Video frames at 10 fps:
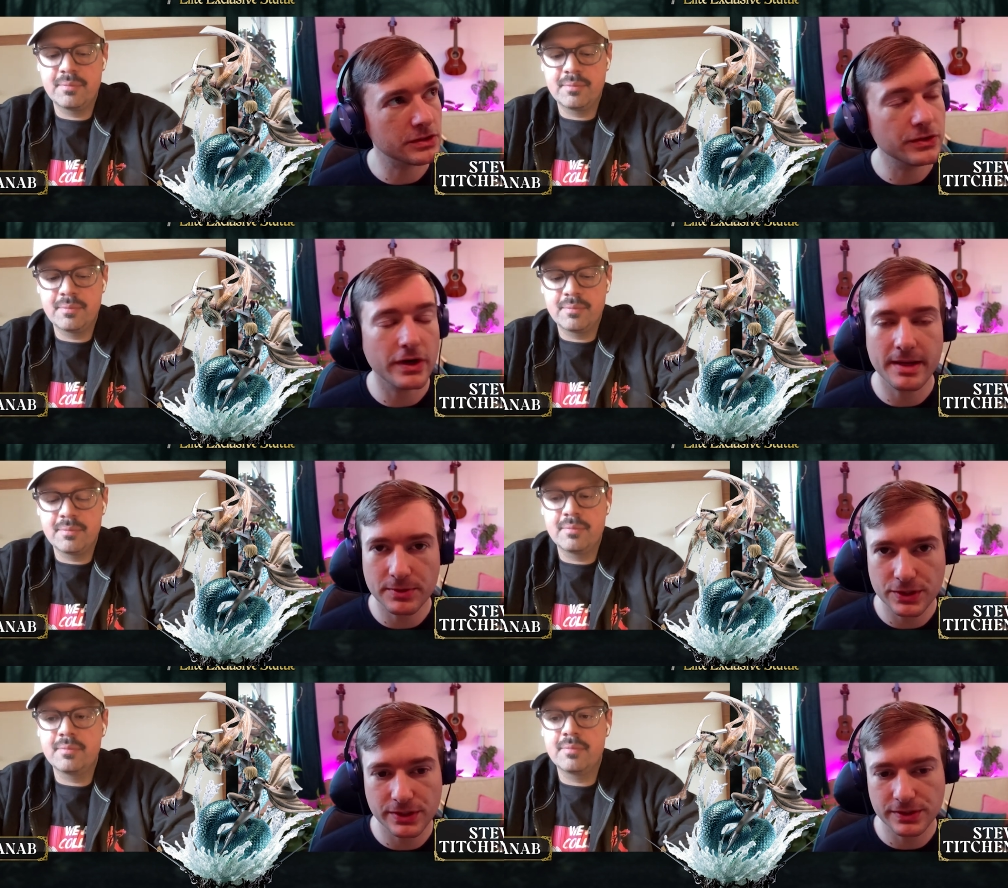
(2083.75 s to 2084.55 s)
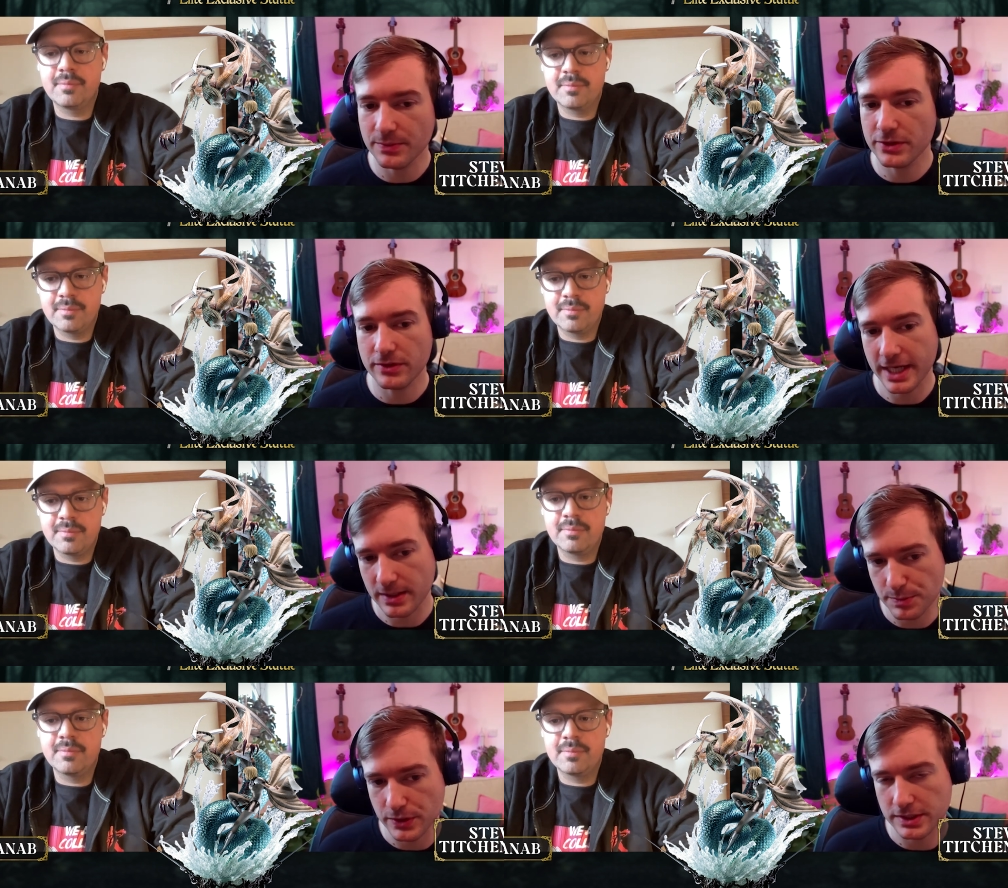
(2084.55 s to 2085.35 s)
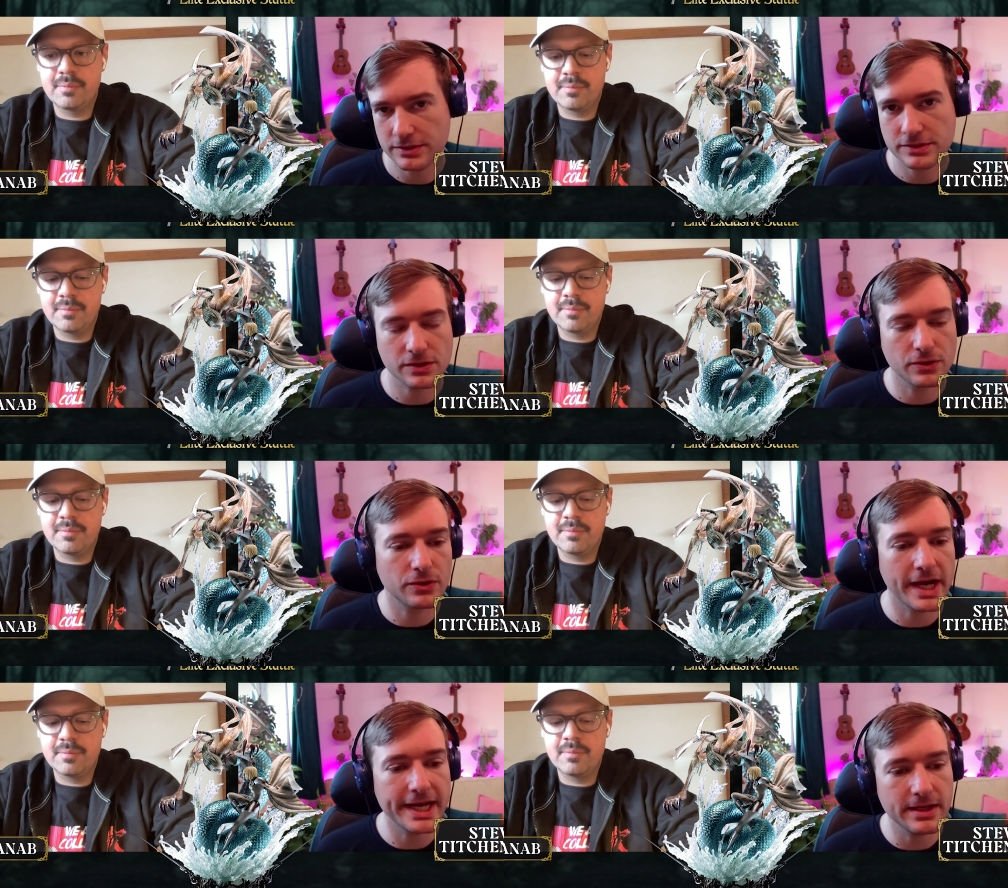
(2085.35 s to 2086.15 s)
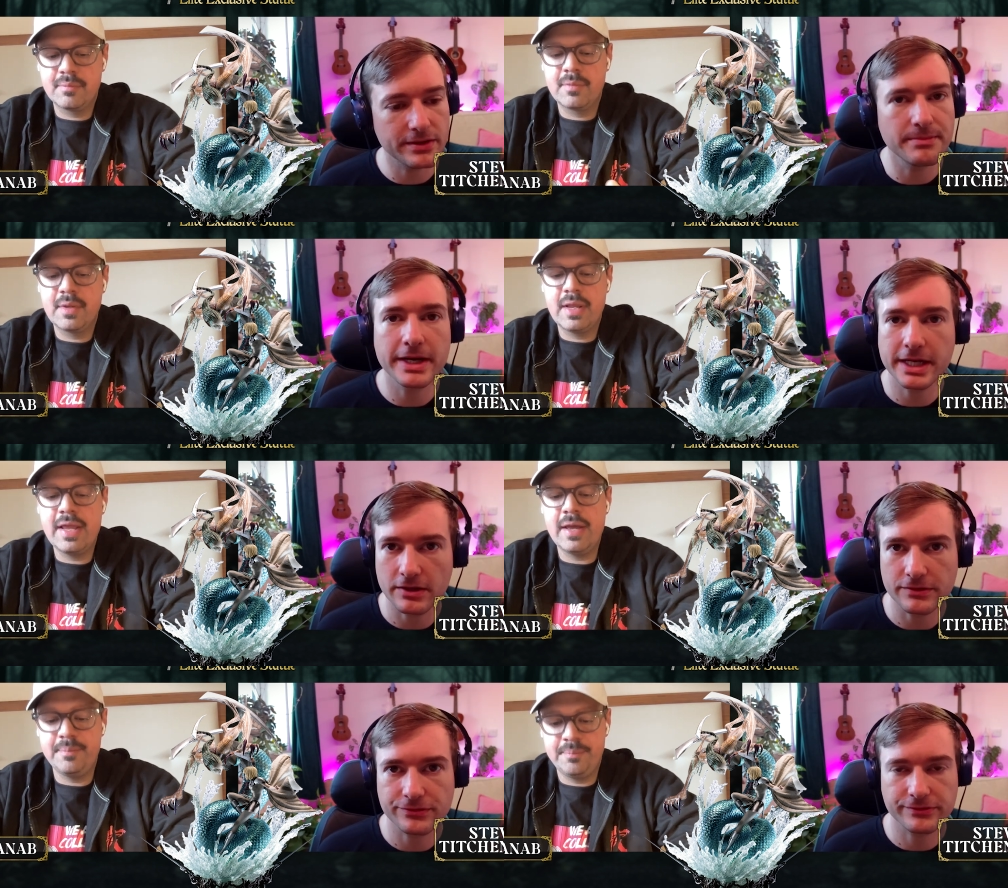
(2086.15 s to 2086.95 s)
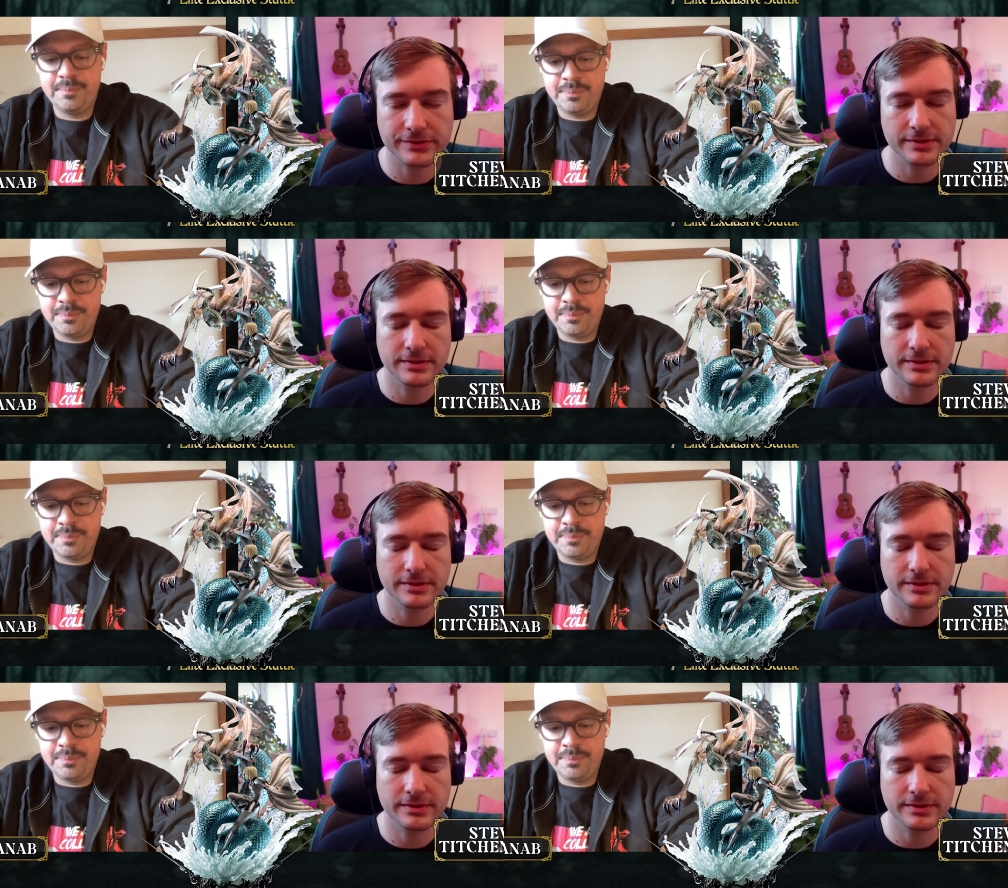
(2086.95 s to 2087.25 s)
Speaker 1: you're not able to use that with your geld points or any other money off yeah.